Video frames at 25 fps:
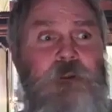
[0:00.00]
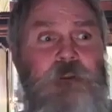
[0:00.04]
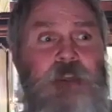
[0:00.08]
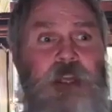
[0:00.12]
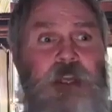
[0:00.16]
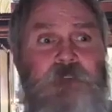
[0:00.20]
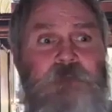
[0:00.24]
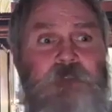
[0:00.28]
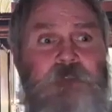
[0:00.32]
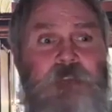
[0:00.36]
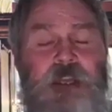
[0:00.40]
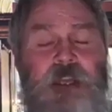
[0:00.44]

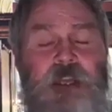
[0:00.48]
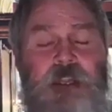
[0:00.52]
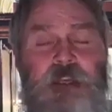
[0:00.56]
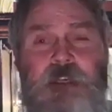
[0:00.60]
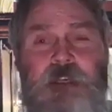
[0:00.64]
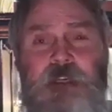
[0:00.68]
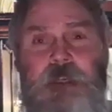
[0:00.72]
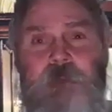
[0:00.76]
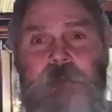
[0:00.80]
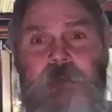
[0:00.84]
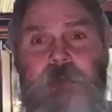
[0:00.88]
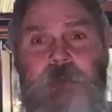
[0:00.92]
total,
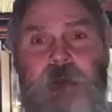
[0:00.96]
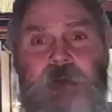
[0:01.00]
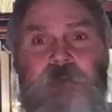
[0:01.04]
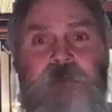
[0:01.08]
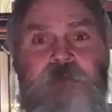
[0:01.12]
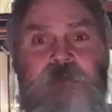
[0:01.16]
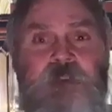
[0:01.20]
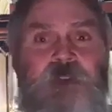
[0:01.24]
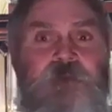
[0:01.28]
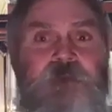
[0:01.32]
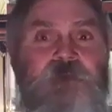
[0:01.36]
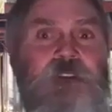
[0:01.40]
we I've
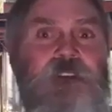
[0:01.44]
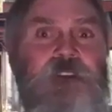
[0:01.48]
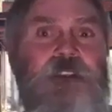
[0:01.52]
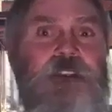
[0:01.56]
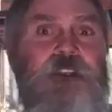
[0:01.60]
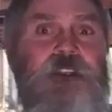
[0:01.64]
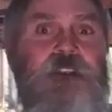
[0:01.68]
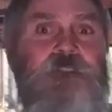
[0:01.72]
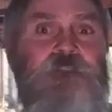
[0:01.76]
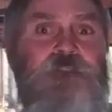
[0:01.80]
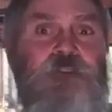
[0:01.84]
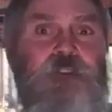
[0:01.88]
counted up
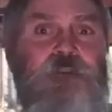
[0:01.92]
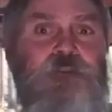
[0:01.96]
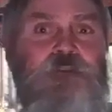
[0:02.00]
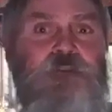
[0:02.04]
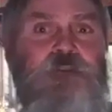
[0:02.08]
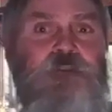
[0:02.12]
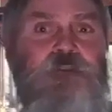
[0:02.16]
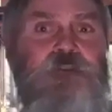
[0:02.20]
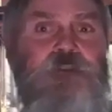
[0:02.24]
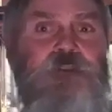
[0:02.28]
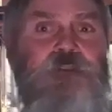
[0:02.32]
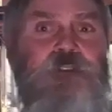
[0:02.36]
about
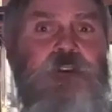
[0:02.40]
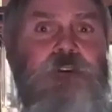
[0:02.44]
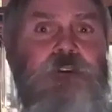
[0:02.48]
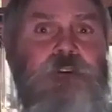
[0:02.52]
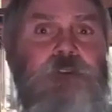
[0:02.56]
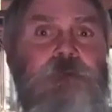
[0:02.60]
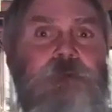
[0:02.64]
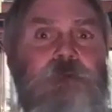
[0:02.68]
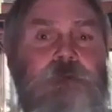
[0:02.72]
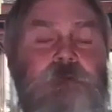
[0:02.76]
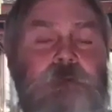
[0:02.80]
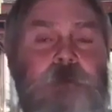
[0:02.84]
15
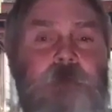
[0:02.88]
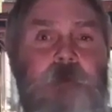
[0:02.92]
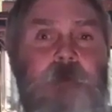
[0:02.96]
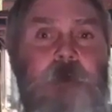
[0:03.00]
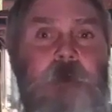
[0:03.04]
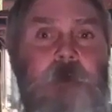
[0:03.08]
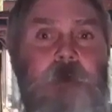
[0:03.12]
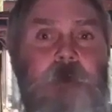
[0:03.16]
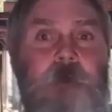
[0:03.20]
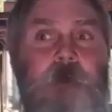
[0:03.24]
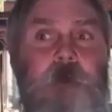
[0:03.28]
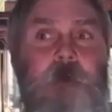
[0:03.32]
surgical
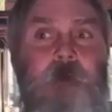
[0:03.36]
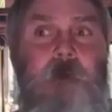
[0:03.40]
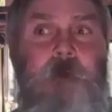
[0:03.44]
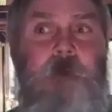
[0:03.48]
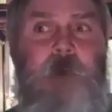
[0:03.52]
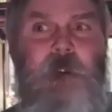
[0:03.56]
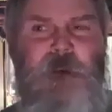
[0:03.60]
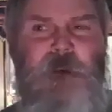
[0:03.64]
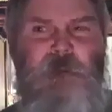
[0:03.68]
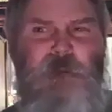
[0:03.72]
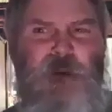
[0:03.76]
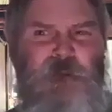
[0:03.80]
scars,
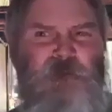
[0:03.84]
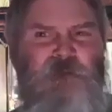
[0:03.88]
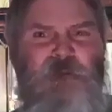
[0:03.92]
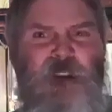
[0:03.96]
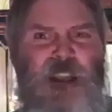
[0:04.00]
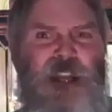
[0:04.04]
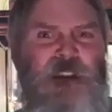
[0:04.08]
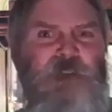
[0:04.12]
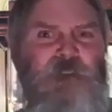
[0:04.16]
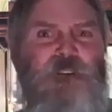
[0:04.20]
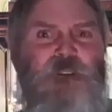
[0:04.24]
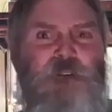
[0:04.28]

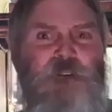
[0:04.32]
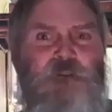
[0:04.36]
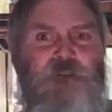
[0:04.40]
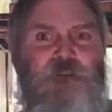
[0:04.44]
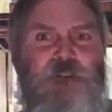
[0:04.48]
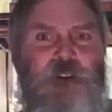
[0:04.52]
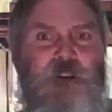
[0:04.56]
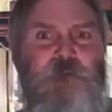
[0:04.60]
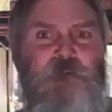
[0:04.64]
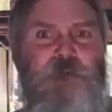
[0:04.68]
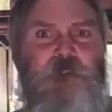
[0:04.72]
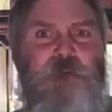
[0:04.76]
and about
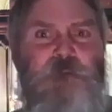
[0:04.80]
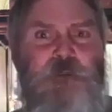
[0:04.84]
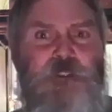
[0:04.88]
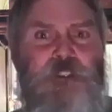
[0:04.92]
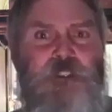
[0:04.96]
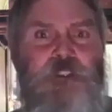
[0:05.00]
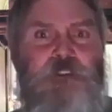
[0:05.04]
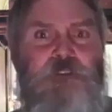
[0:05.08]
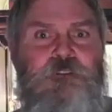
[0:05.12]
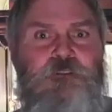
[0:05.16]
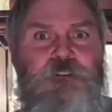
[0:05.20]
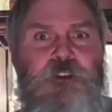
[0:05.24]
five of
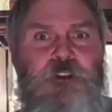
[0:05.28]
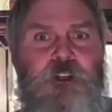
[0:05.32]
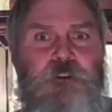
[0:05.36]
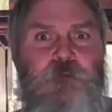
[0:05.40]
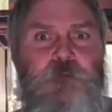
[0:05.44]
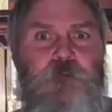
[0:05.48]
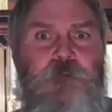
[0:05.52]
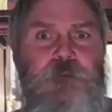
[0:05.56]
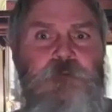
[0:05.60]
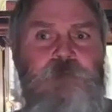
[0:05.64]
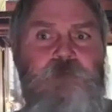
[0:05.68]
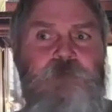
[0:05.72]
those come from
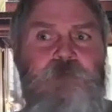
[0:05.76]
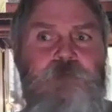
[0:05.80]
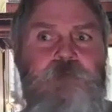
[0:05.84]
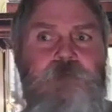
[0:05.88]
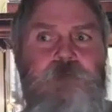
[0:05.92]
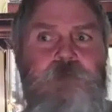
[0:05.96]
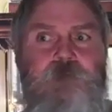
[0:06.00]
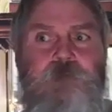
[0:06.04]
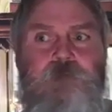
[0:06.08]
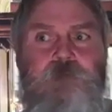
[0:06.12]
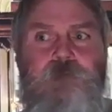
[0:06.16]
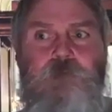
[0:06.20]
the
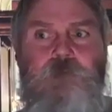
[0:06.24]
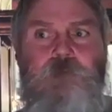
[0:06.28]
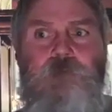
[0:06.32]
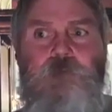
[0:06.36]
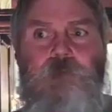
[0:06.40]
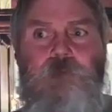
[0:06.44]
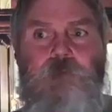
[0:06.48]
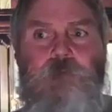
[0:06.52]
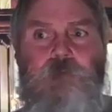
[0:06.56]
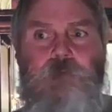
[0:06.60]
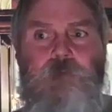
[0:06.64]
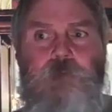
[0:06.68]
gunshot wound.
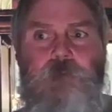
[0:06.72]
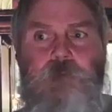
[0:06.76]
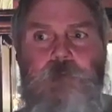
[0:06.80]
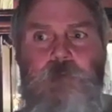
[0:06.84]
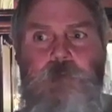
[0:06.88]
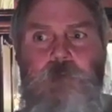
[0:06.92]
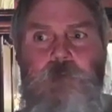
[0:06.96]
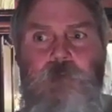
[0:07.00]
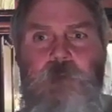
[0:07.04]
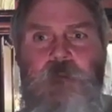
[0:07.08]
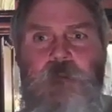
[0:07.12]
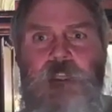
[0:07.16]

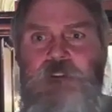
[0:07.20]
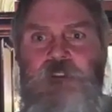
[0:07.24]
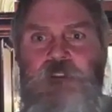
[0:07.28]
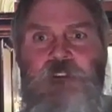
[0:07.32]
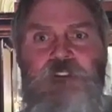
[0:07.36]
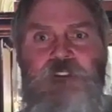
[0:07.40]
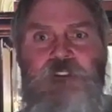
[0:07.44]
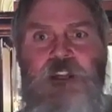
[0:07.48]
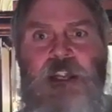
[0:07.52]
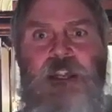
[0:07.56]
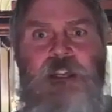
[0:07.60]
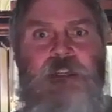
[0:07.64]

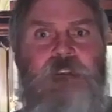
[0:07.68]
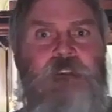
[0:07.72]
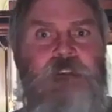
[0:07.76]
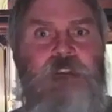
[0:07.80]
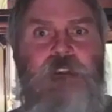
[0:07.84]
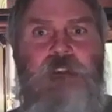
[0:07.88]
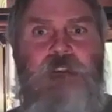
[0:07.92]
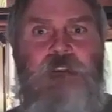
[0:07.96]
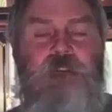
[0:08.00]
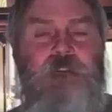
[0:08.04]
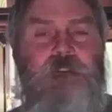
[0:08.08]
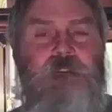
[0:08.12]
It
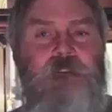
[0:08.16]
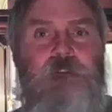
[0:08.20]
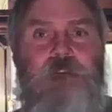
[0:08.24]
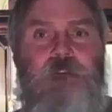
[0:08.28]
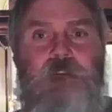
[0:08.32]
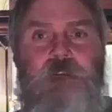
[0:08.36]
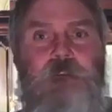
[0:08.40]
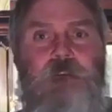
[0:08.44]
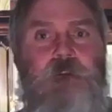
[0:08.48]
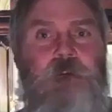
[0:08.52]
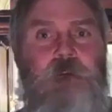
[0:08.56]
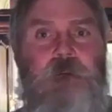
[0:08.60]
just
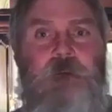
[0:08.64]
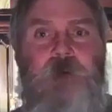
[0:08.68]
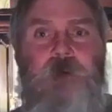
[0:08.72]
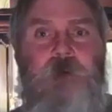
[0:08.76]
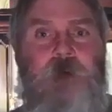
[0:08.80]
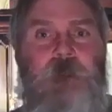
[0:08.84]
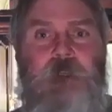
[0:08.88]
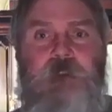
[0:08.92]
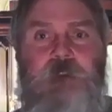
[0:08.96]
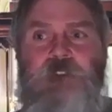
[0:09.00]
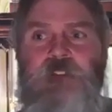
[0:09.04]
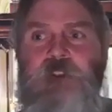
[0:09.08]
accidents.
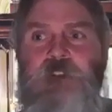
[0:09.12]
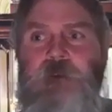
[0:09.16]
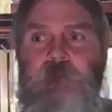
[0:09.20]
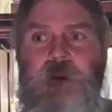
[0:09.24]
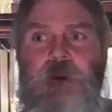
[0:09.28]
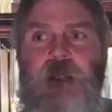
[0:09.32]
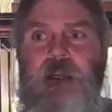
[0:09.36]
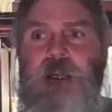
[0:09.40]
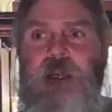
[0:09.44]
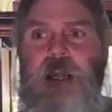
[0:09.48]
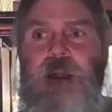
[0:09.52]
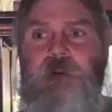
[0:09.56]

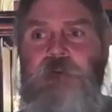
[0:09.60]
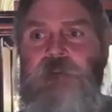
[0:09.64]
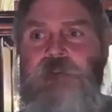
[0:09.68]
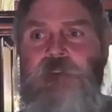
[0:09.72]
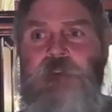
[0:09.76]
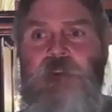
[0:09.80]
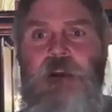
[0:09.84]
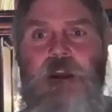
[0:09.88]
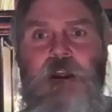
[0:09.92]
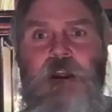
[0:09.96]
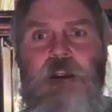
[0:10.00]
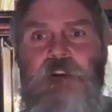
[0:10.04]
It
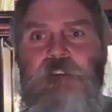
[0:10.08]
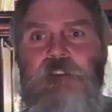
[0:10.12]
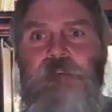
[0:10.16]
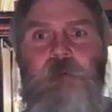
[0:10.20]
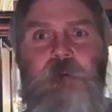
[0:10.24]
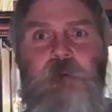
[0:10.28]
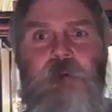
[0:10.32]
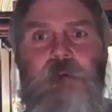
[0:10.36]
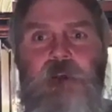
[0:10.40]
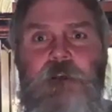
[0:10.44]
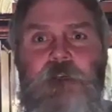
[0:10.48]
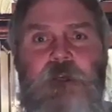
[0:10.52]
seemed like I
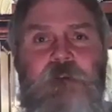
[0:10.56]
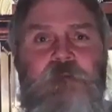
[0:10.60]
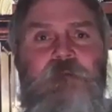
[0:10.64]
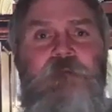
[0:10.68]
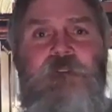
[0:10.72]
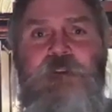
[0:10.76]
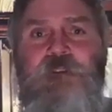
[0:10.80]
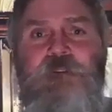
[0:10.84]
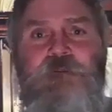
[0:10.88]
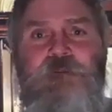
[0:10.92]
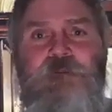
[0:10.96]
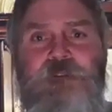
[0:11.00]
was in a
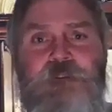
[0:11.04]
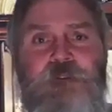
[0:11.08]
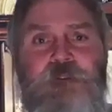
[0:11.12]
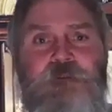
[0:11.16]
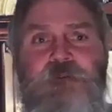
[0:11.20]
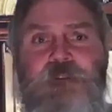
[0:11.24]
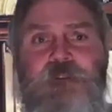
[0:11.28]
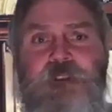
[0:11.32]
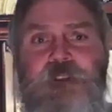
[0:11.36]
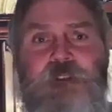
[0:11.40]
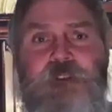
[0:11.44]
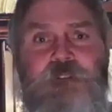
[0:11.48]
hospital
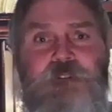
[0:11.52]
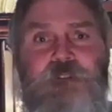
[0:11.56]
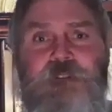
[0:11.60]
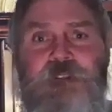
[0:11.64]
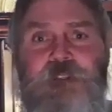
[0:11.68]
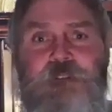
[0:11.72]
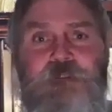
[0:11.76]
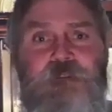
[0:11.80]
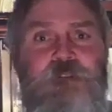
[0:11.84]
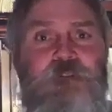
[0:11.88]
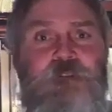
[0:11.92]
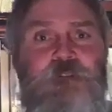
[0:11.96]
every
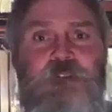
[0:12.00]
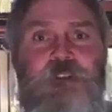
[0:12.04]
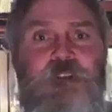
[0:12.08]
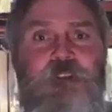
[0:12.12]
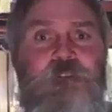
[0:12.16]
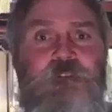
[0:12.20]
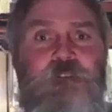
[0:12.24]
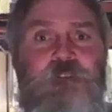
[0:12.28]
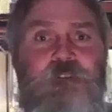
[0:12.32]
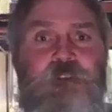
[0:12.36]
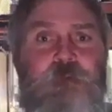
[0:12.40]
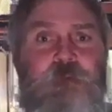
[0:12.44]
two
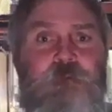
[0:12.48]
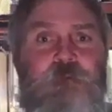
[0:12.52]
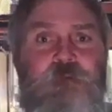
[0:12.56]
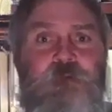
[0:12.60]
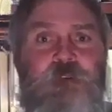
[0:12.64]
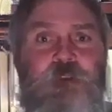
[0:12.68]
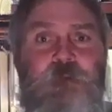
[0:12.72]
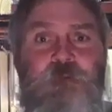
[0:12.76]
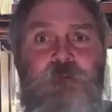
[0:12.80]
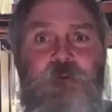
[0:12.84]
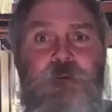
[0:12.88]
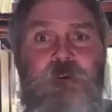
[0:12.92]
years getting
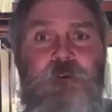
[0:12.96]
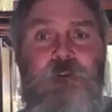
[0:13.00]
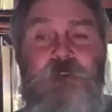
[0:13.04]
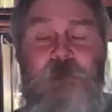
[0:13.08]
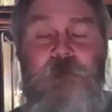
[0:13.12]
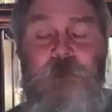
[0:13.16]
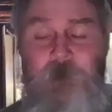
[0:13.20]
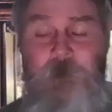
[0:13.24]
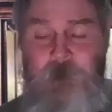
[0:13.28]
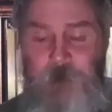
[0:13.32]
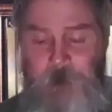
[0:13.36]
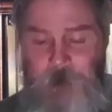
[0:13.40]
stitched up
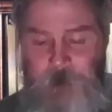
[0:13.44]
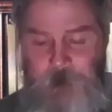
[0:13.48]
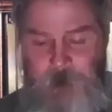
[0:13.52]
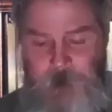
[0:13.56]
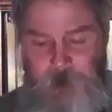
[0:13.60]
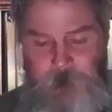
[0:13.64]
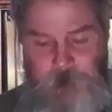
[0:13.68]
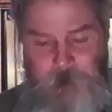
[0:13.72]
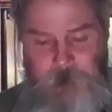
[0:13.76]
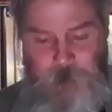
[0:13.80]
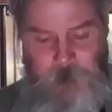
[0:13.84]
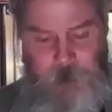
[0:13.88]

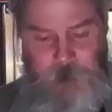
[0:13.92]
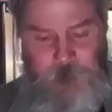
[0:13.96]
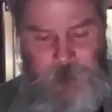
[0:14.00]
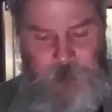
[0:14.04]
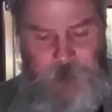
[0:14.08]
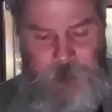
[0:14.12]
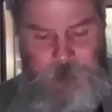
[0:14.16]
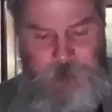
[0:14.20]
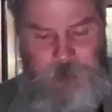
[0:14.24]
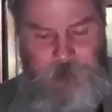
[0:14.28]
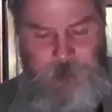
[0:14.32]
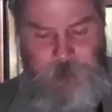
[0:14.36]
somewhere,
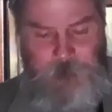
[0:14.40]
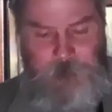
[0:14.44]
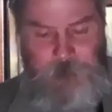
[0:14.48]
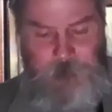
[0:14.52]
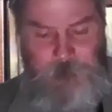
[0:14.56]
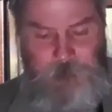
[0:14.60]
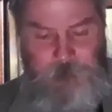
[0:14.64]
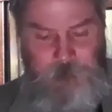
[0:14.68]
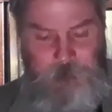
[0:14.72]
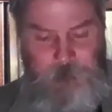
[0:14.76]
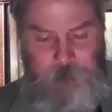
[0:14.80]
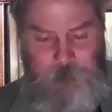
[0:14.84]

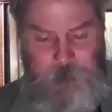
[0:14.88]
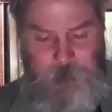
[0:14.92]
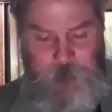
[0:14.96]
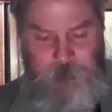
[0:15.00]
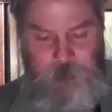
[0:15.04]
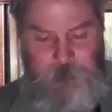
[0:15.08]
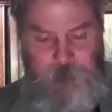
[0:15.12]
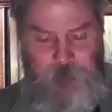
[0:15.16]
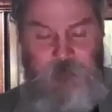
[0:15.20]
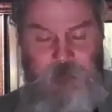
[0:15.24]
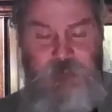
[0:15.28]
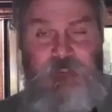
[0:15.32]
but
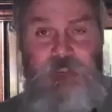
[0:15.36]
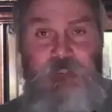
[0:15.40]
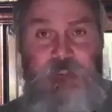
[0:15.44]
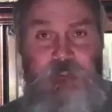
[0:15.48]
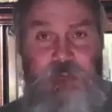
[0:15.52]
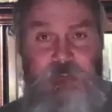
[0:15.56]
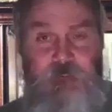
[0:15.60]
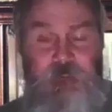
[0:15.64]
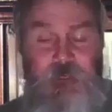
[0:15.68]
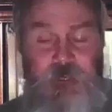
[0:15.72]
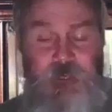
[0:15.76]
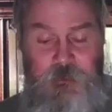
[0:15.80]
um,
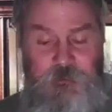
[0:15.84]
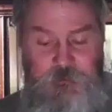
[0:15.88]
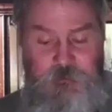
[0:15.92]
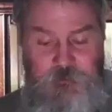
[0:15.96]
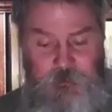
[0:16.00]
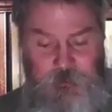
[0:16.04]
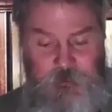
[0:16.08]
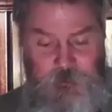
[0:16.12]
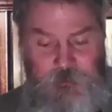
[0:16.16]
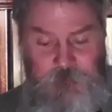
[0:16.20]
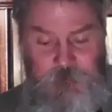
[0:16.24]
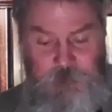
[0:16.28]
getting my
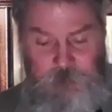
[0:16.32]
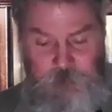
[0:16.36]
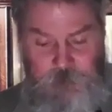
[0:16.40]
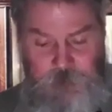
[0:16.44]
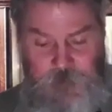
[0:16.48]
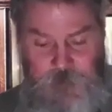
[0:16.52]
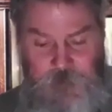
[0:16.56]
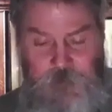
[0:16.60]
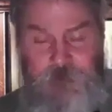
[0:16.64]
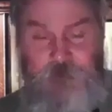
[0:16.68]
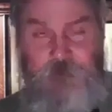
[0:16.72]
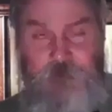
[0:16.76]
teeth
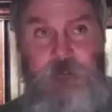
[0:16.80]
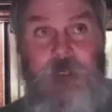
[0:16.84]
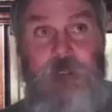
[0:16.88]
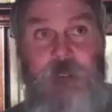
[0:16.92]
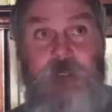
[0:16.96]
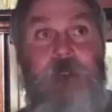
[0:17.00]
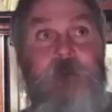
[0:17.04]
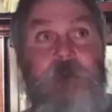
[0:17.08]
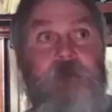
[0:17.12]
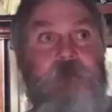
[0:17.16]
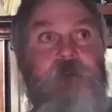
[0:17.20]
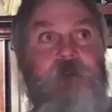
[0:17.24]
knocked
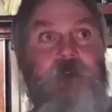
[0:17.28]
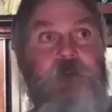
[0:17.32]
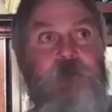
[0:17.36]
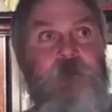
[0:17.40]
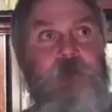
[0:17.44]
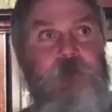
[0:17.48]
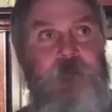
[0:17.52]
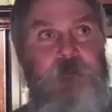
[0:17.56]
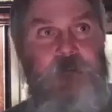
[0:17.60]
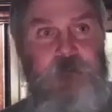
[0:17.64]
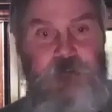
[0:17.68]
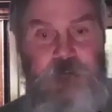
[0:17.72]
out by a
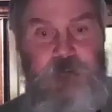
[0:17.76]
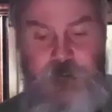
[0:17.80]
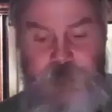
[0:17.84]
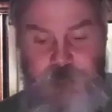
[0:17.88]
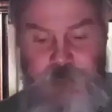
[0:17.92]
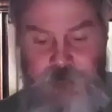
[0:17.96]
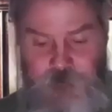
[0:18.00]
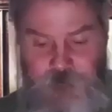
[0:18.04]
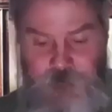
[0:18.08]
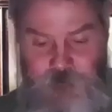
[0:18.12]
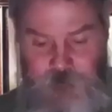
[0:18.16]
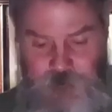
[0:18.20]

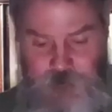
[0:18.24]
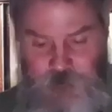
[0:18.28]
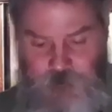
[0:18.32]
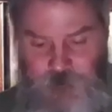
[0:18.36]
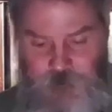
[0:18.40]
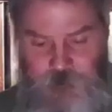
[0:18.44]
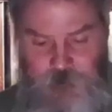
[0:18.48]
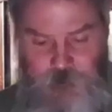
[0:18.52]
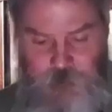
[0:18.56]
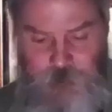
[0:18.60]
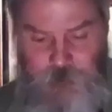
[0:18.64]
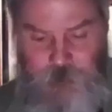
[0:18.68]
telephone
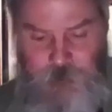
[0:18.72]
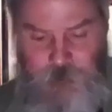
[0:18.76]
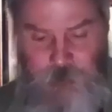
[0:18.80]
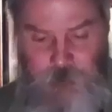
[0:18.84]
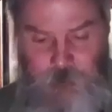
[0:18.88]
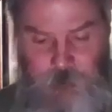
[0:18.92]
receiver.